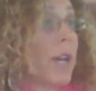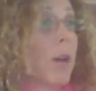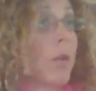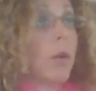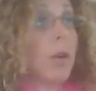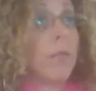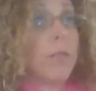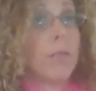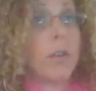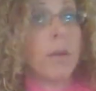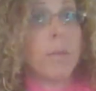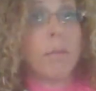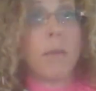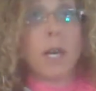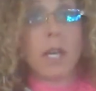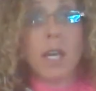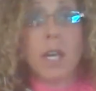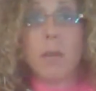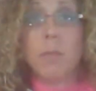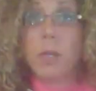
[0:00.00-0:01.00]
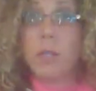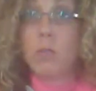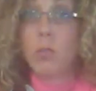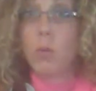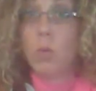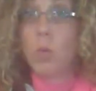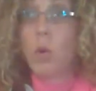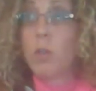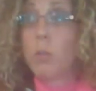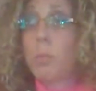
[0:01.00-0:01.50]
an hour from Miami
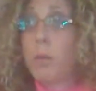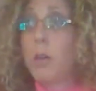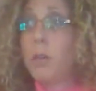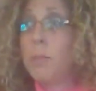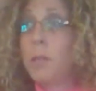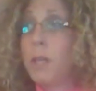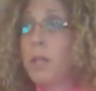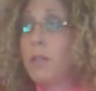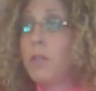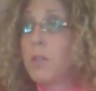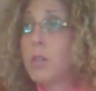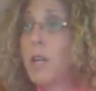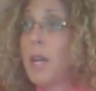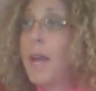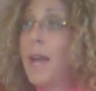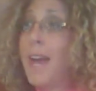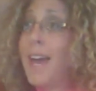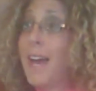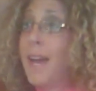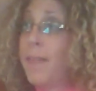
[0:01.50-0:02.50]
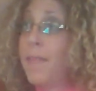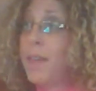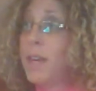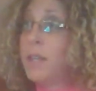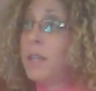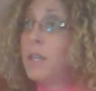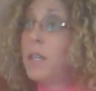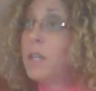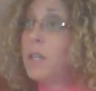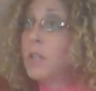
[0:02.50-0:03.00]
to West Palm Beach, and
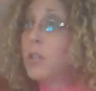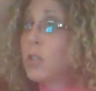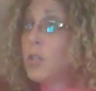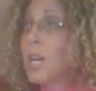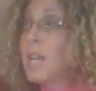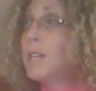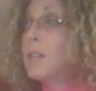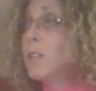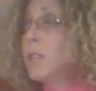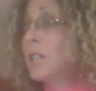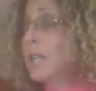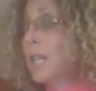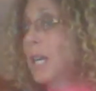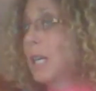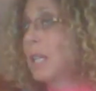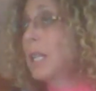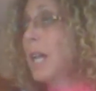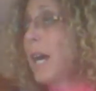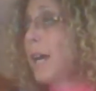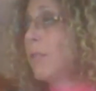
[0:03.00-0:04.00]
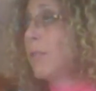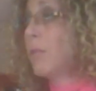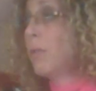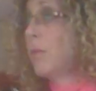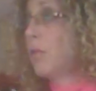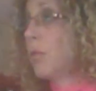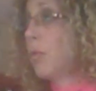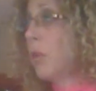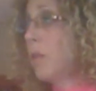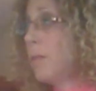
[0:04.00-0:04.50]
then changing the class of
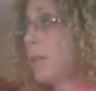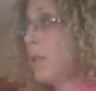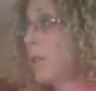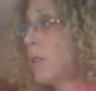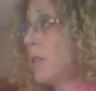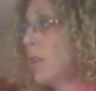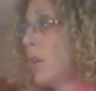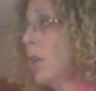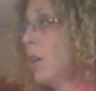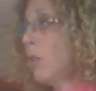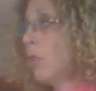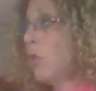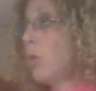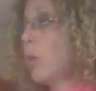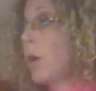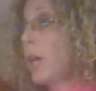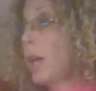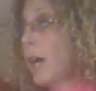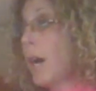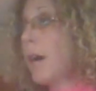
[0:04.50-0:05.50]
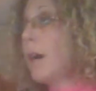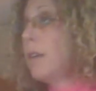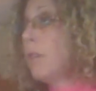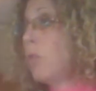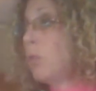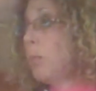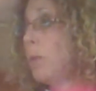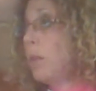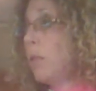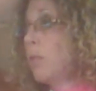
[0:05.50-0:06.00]
service to a
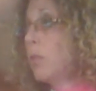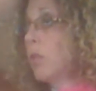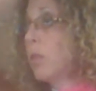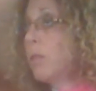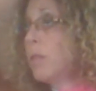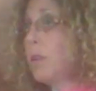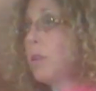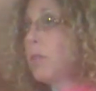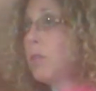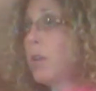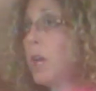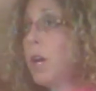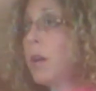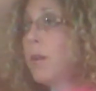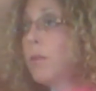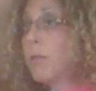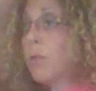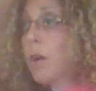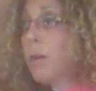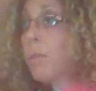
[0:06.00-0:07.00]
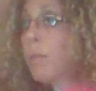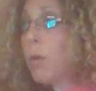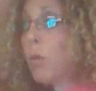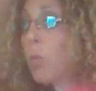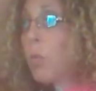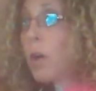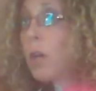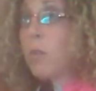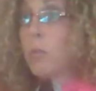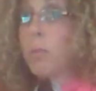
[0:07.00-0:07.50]
high-speed service from
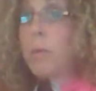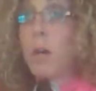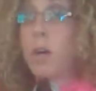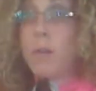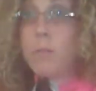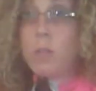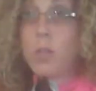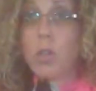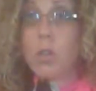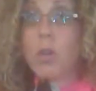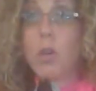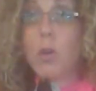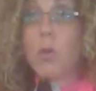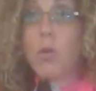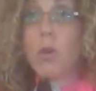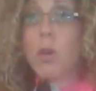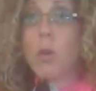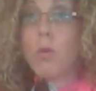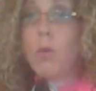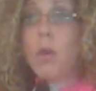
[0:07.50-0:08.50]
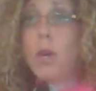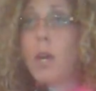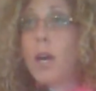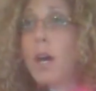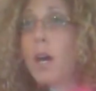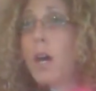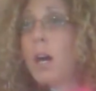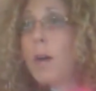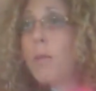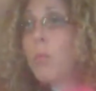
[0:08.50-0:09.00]
West Palm to Cocoa,
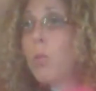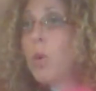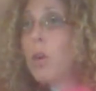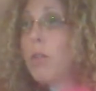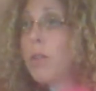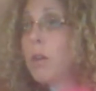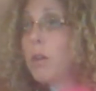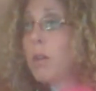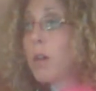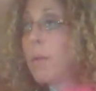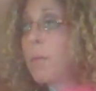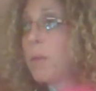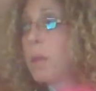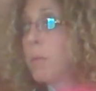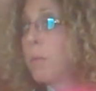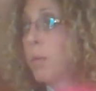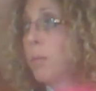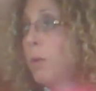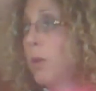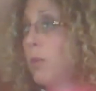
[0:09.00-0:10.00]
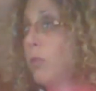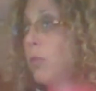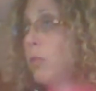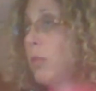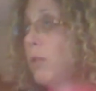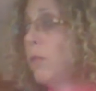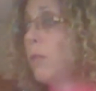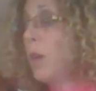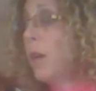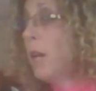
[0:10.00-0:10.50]
where the company proposes
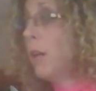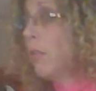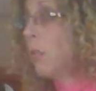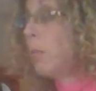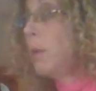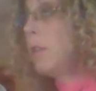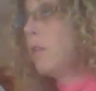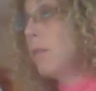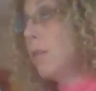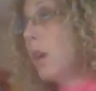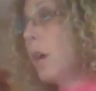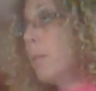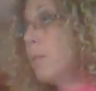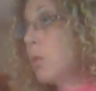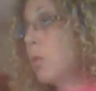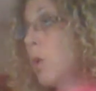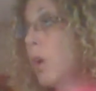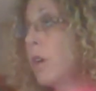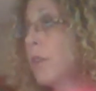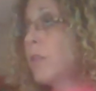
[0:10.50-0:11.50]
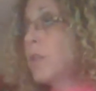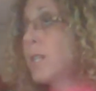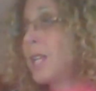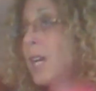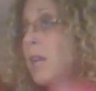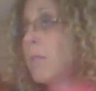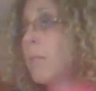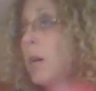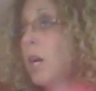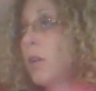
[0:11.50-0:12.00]
of speeds of up to
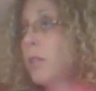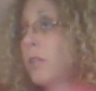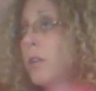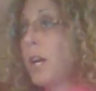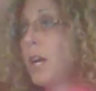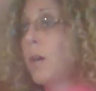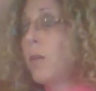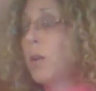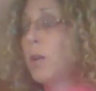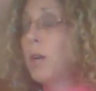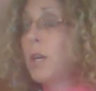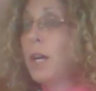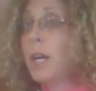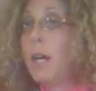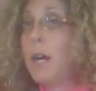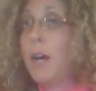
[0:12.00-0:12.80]
110 miles an hour.